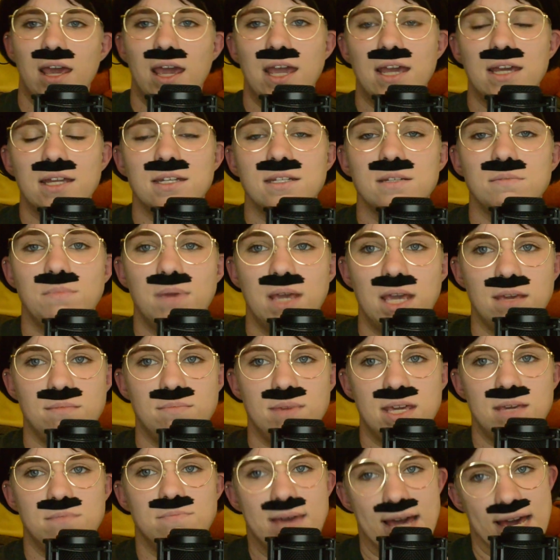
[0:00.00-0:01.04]
and
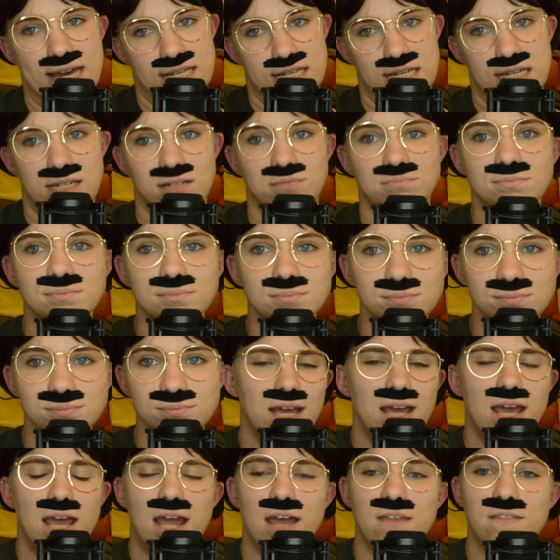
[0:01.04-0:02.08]
baby Maggie.
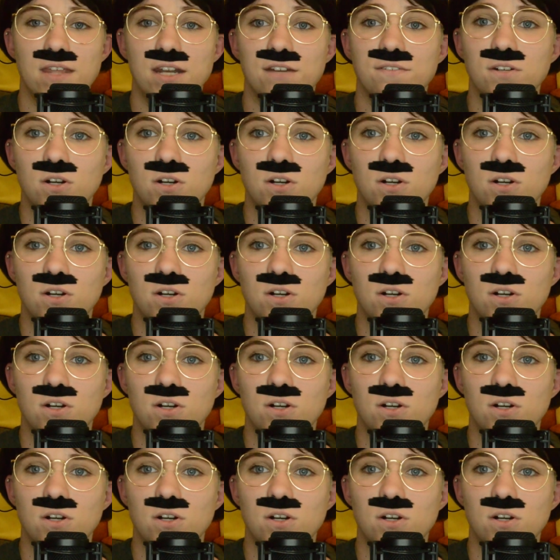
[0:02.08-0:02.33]
And then,